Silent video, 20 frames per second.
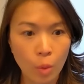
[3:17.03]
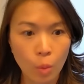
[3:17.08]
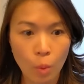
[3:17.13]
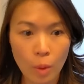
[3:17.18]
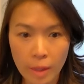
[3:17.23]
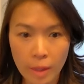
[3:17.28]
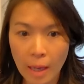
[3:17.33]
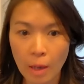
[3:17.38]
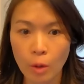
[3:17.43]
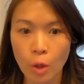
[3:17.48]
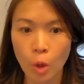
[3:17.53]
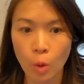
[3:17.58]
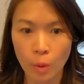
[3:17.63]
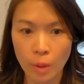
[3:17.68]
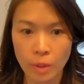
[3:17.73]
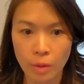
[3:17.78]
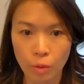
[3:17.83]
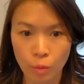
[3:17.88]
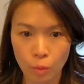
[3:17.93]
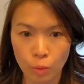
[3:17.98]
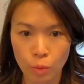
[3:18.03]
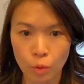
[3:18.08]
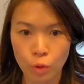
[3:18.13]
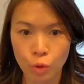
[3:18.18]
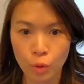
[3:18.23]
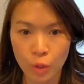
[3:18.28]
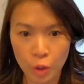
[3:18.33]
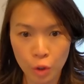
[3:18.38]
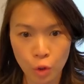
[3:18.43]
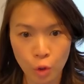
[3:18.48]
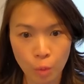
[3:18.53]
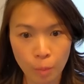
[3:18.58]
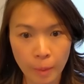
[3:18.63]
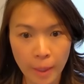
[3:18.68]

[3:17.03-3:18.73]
without going through traditional